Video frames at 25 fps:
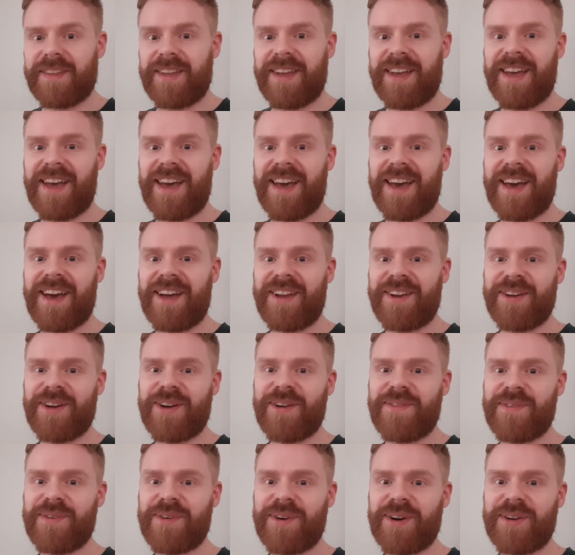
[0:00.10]
Hello
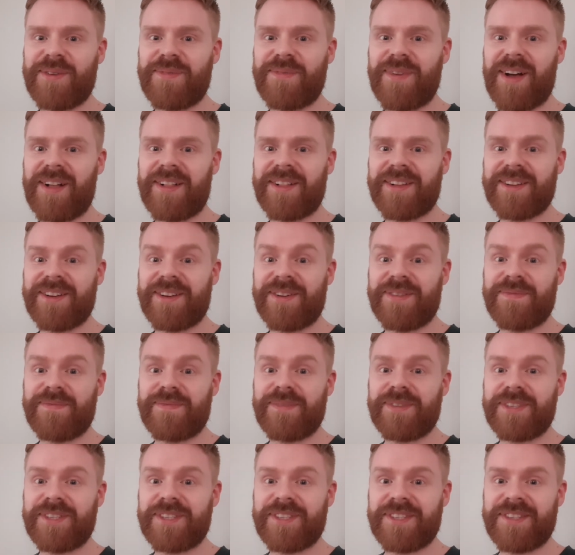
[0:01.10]
everyone,
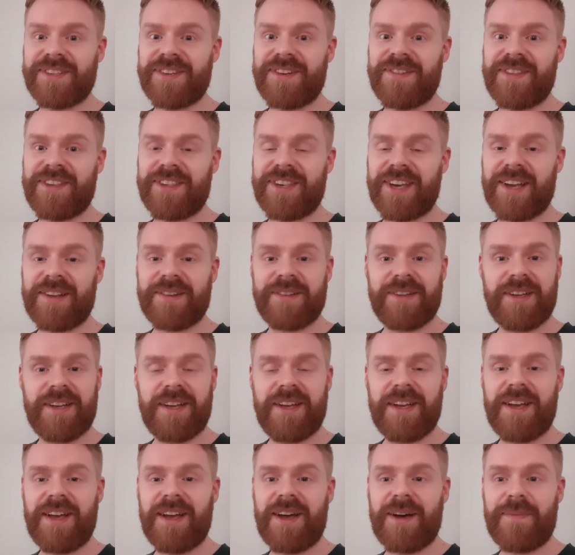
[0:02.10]
welcome to the channel.
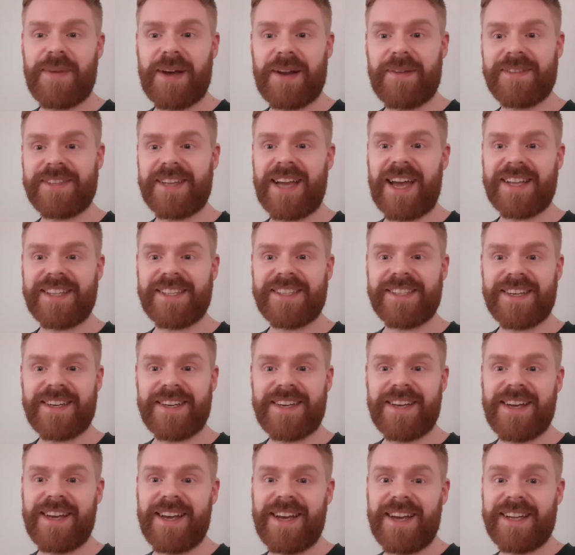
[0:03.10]
My name is
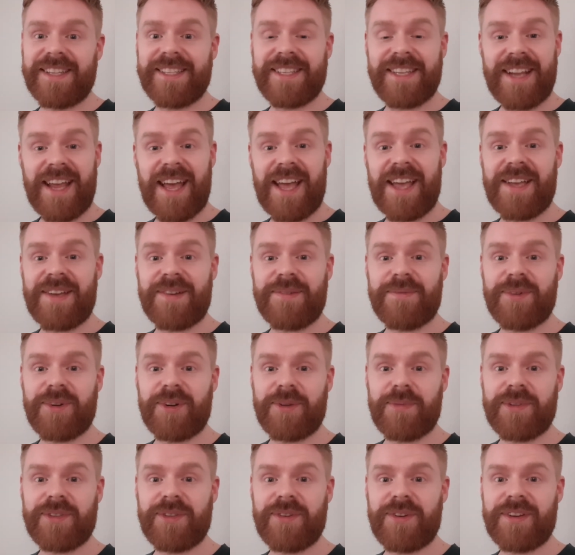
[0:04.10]
Answer. Today we're
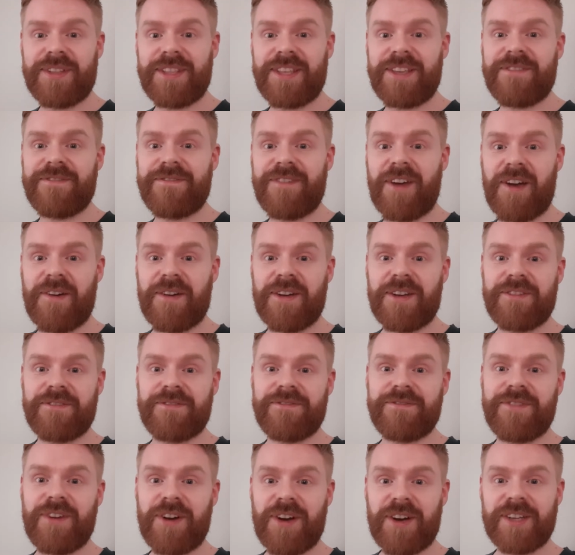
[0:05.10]
going to be doing the very
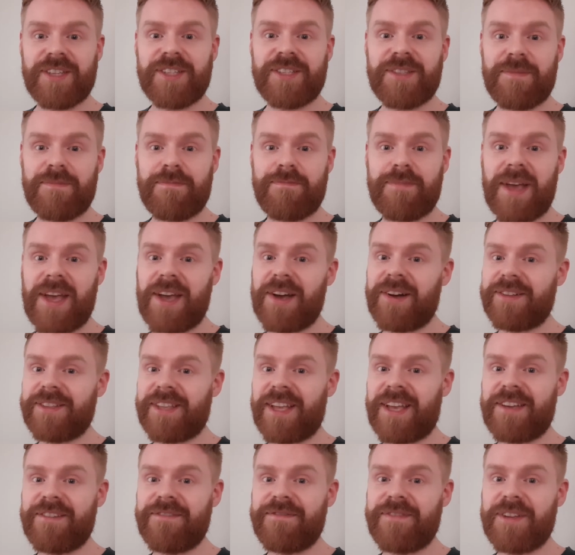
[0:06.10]
first mail
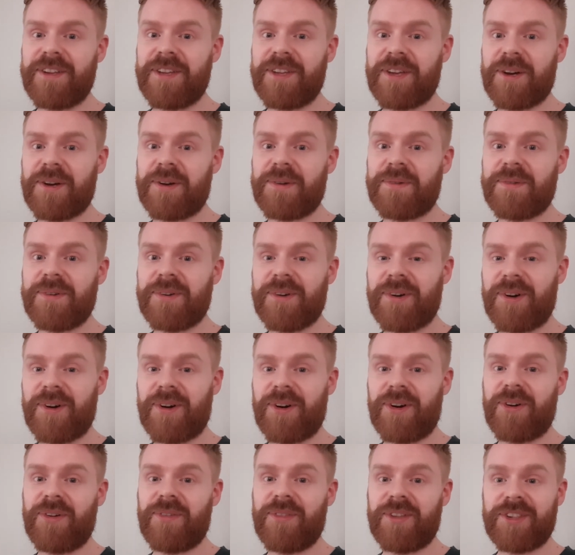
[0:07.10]
day video
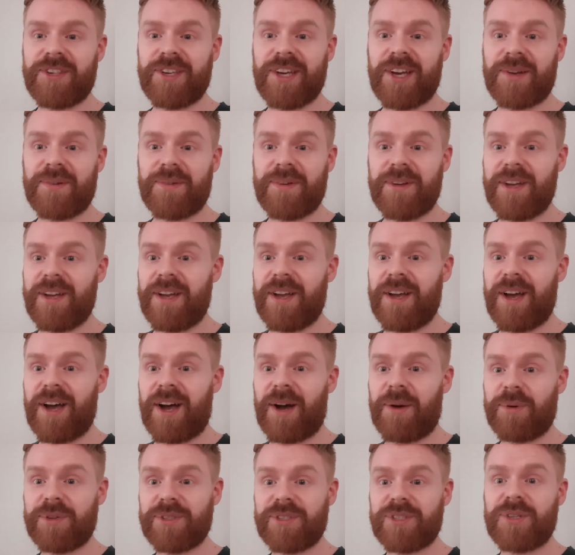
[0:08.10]
on the channel.
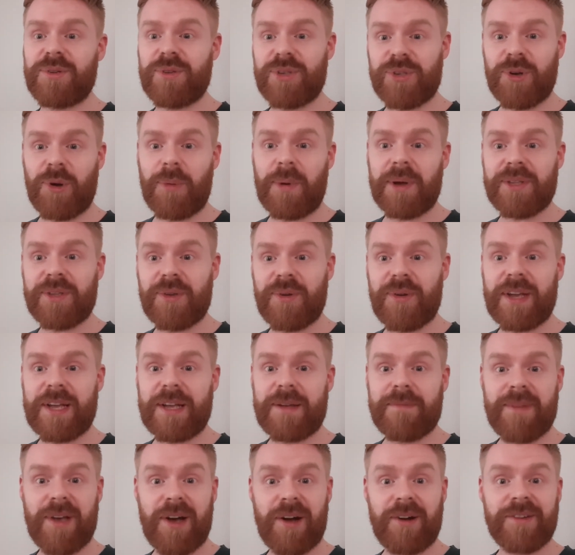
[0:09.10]
I wasn't too sure about
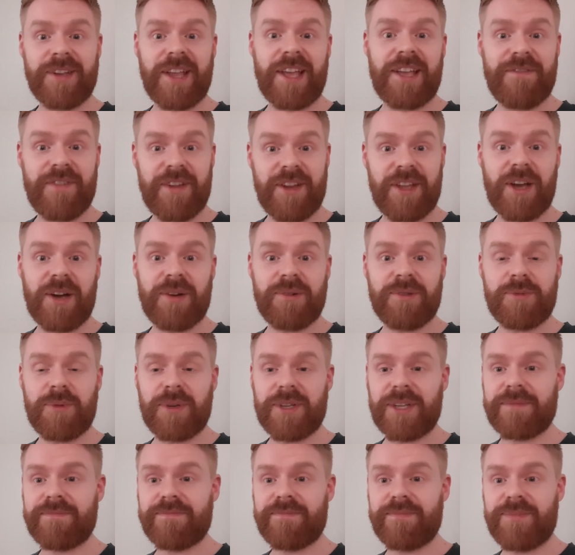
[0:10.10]
doing mail day videos
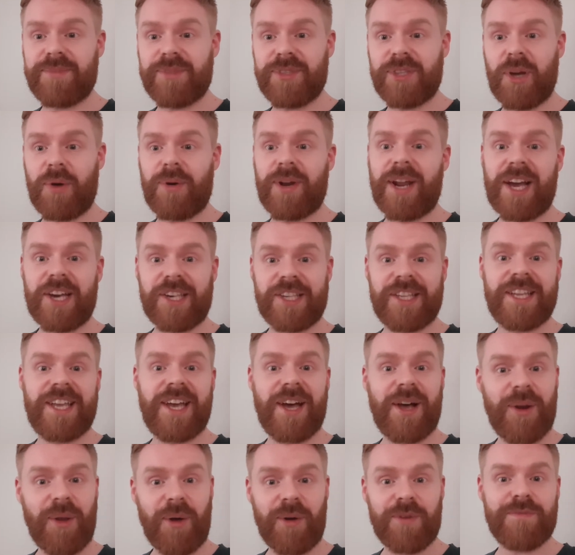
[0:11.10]
because I don't actually
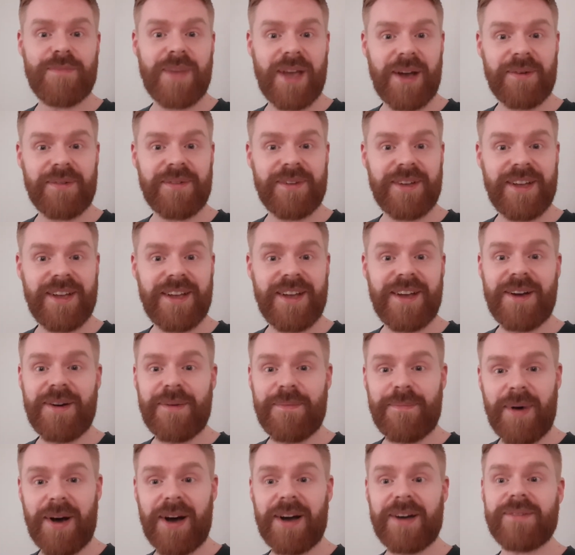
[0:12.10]
get a lot of mail,
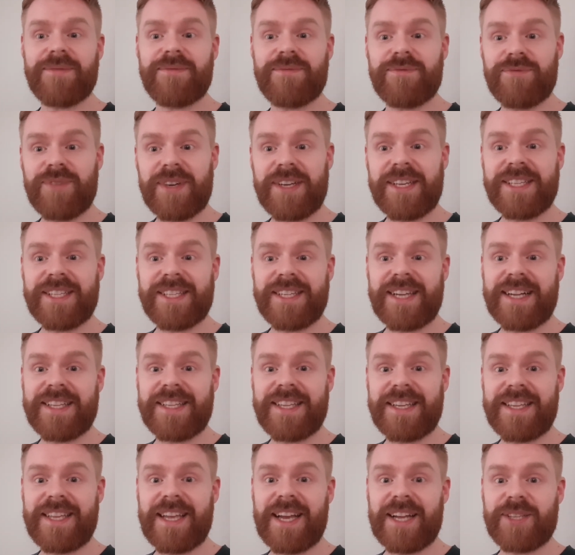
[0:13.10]
but recently I
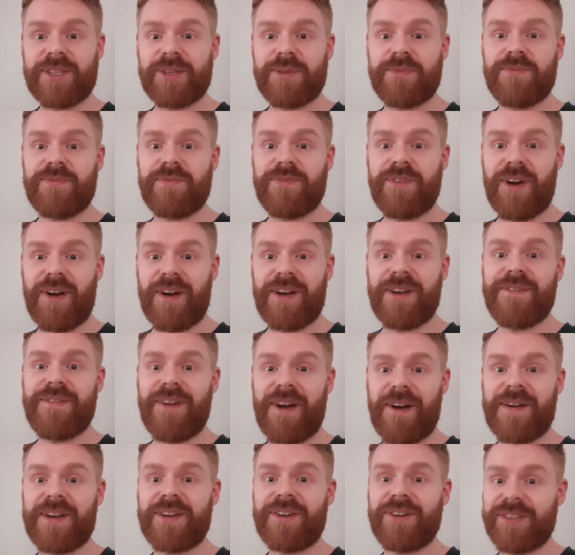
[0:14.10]
did get some
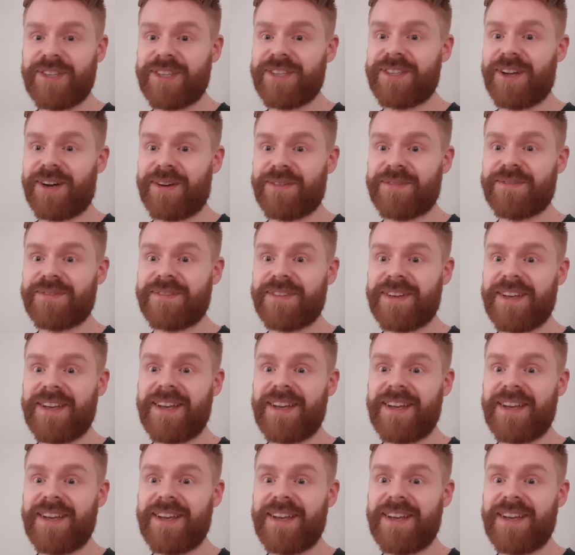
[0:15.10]
very good stuff